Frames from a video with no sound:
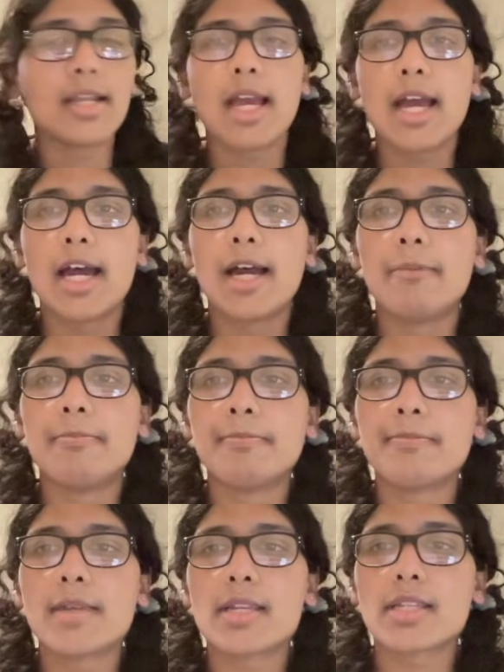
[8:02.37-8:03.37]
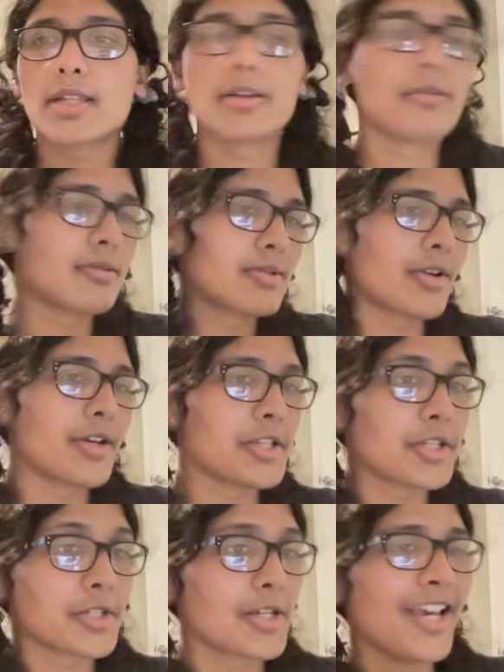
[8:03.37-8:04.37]
Sorry, it
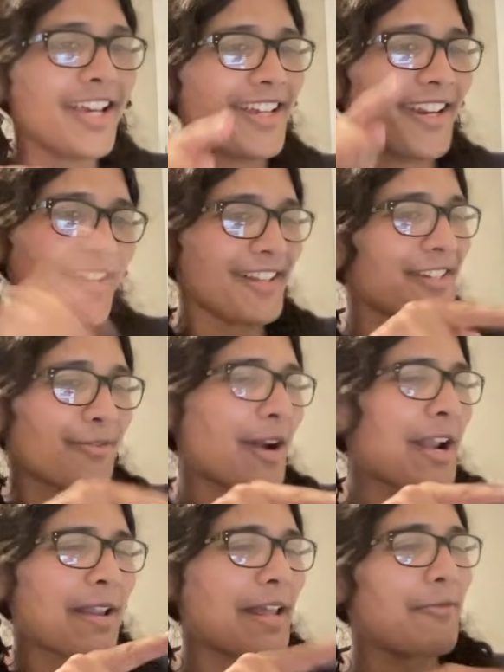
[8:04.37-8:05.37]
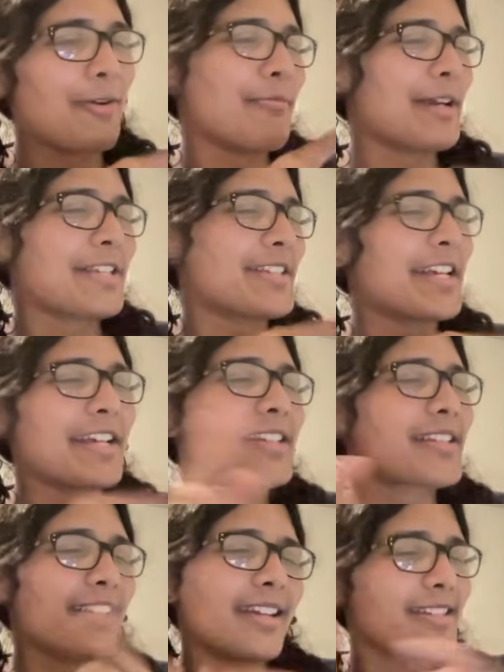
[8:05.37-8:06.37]
just ran like one of my syncs.
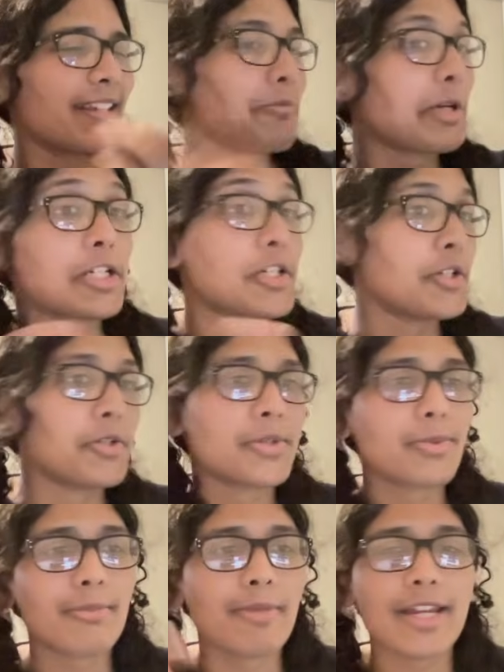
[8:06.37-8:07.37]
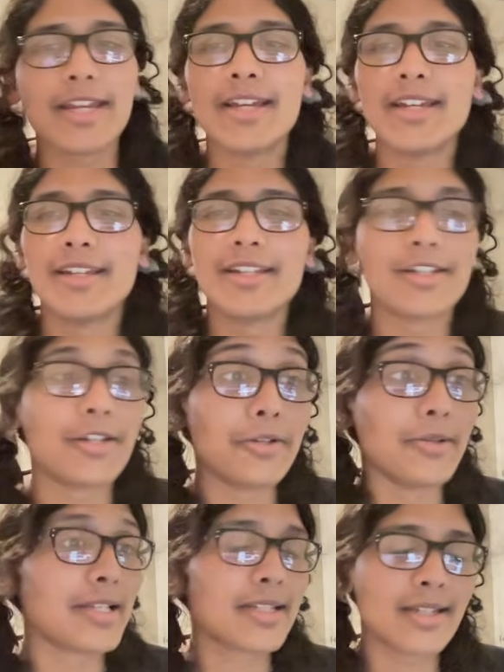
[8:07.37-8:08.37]
I sync my to-dos with my to-do
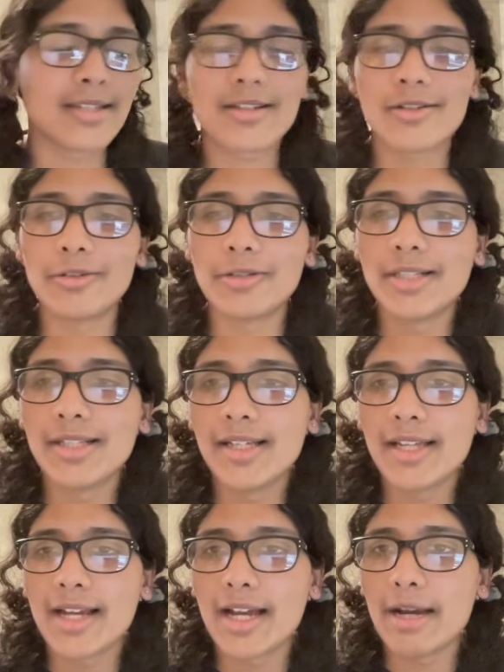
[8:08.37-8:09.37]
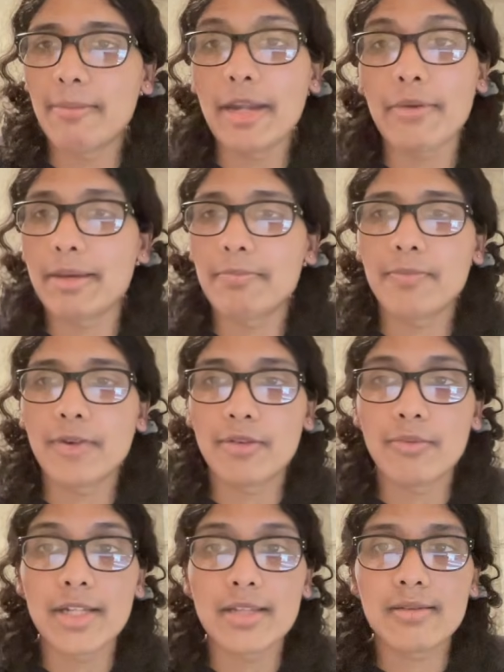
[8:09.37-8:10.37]
list. It's cool. Anyway, I'm going to
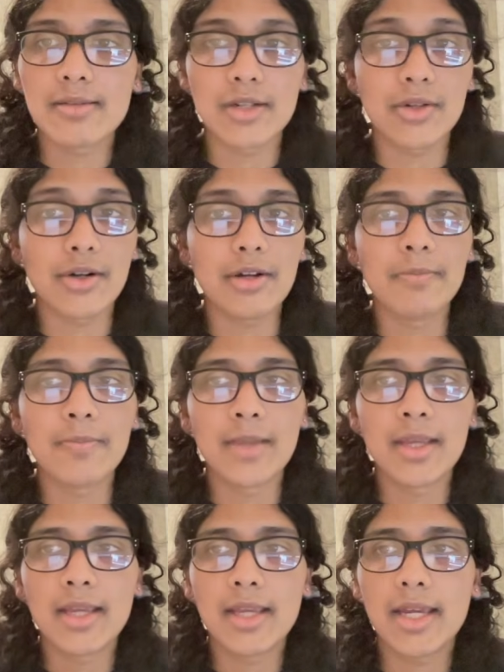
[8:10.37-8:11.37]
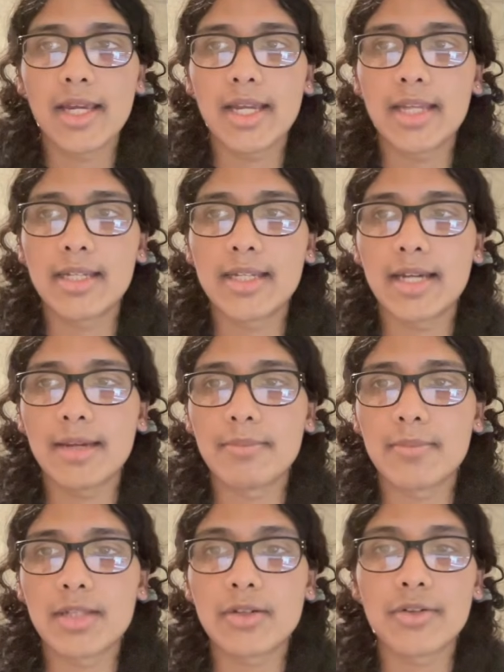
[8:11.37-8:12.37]
run Zotero. And
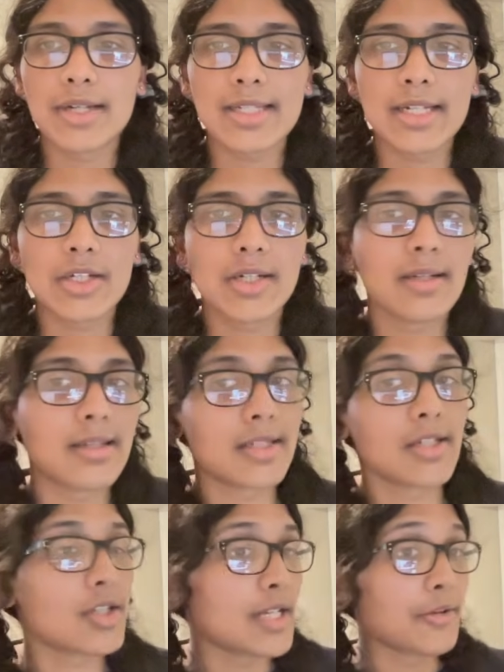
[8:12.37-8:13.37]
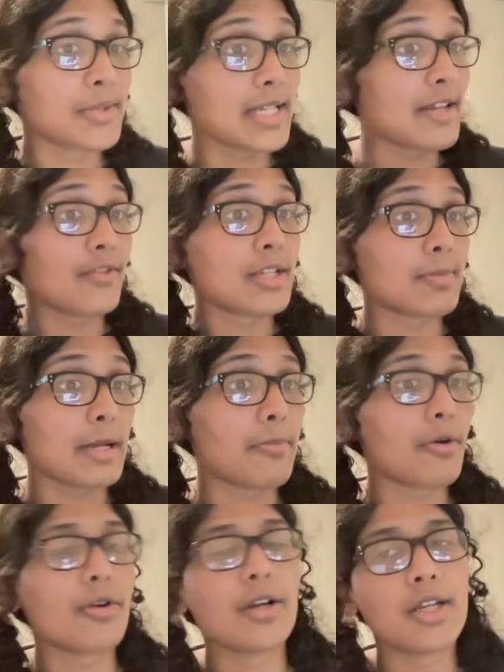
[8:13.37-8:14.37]
Zotero extension has just now saved this
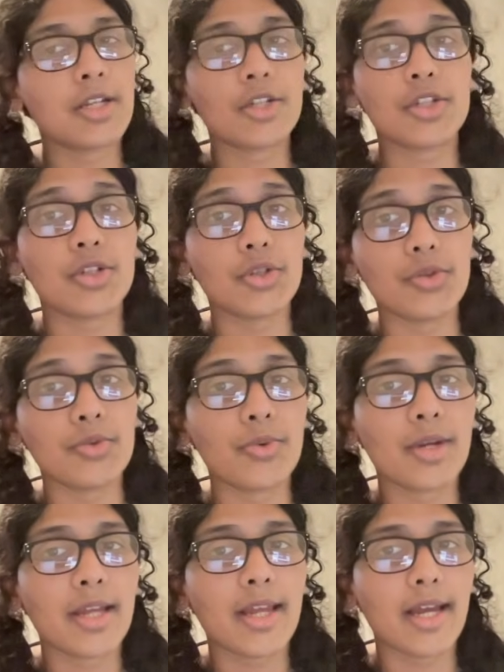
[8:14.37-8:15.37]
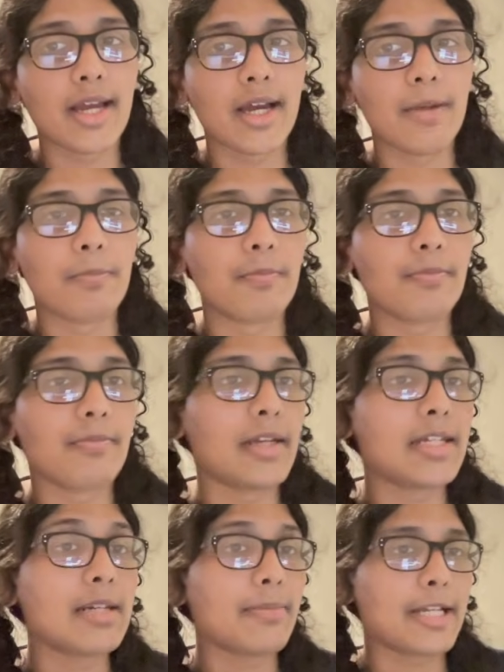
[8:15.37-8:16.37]
paper to my
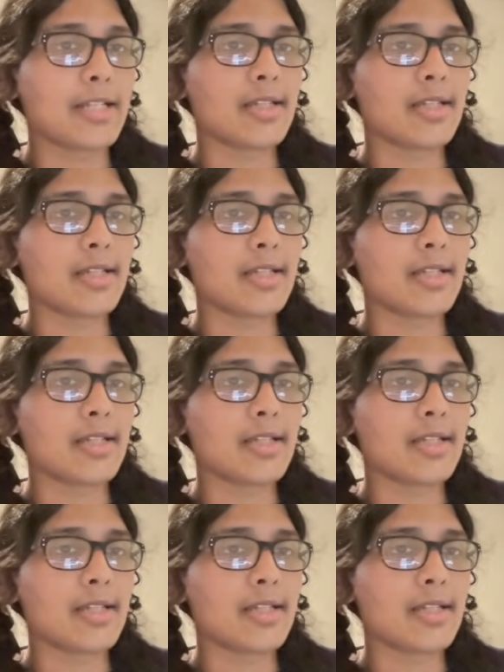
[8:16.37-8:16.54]
database.